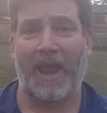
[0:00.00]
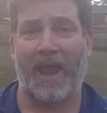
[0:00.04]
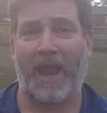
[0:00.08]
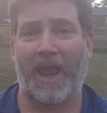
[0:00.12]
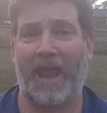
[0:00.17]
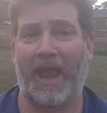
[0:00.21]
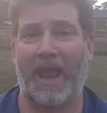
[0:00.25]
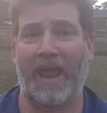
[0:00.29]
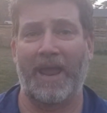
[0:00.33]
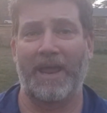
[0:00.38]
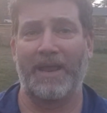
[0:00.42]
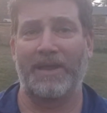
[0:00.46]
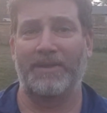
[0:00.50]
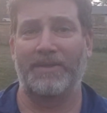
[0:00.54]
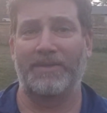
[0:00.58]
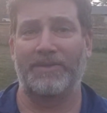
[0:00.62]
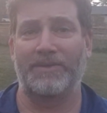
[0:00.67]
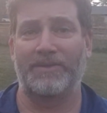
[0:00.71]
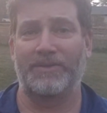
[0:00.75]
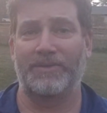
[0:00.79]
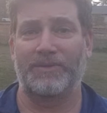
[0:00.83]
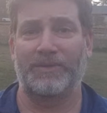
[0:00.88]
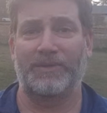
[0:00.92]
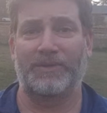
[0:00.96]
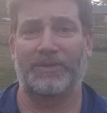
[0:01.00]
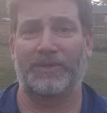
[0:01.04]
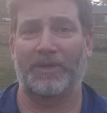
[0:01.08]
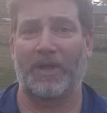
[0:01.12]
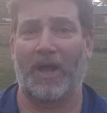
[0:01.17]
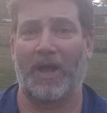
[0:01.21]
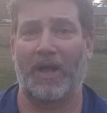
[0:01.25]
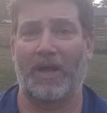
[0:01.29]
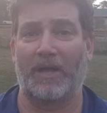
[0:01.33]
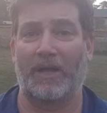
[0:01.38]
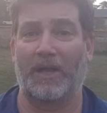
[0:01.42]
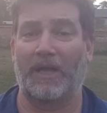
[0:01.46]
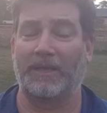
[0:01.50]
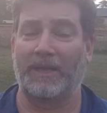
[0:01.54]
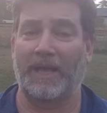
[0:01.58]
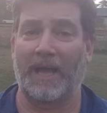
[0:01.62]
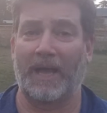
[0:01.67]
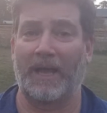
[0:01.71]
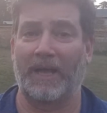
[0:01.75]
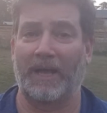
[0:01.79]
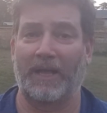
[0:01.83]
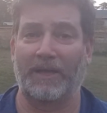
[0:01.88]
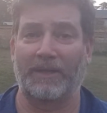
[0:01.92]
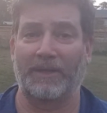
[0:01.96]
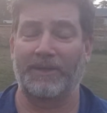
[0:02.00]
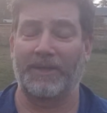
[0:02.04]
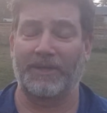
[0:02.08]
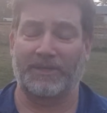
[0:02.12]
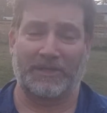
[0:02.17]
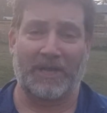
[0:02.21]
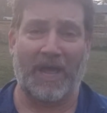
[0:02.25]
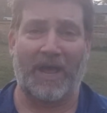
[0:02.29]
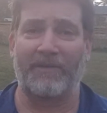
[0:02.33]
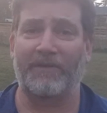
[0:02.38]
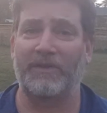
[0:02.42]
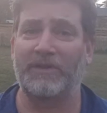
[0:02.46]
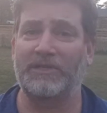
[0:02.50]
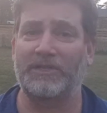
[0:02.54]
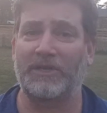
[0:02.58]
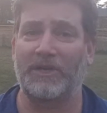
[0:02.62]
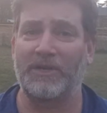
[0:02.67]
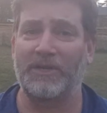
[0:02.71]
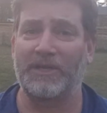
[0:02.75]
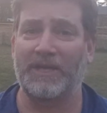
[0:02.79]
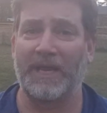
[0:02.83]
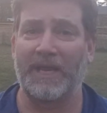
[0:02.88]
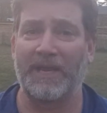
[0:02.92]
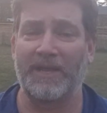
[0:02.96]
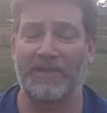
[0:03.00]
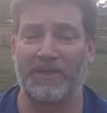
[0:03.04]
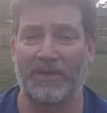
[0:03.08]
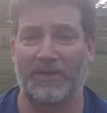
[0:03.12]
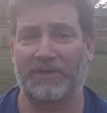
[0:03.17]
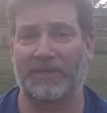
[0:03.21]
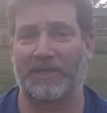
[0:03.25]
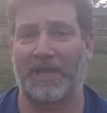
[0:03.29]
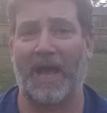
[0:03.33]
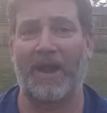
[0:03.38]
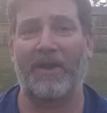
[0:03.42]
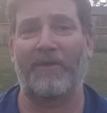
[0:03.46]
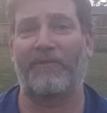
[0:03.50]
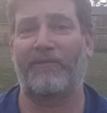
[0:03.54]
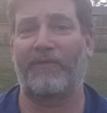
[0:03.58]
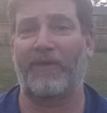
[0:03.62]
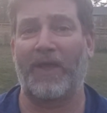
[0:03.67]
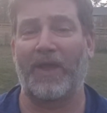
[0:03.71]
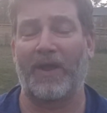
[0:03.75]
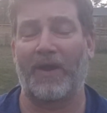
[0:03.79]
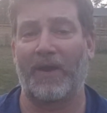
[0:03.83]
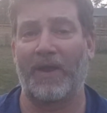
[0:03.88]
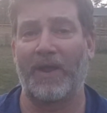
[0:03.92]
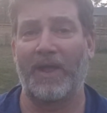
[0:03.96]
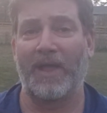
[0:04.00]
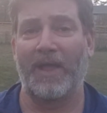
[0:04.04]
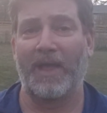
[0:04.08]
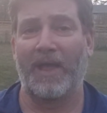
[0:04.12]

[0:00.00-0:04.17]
And there's a lot of uncertainty. There's a lot of fear.